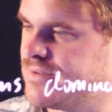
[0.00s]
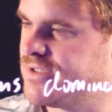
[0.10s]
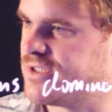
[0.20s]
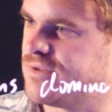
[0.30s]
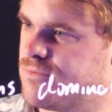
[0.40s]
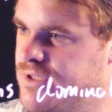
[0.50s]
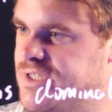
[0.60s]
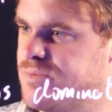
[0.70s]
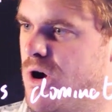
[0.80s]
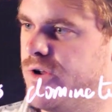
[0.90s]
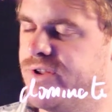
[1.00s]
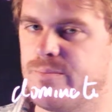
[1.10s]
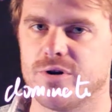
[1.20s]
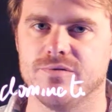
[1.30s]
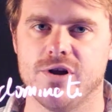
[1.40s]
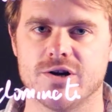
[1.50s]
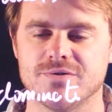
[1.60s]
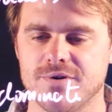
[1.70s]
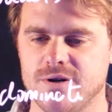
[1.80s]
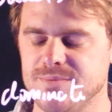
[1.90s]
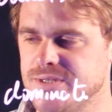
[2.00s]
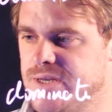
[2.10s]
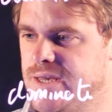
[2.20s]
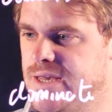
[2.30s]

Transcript: just a really small number of large firms.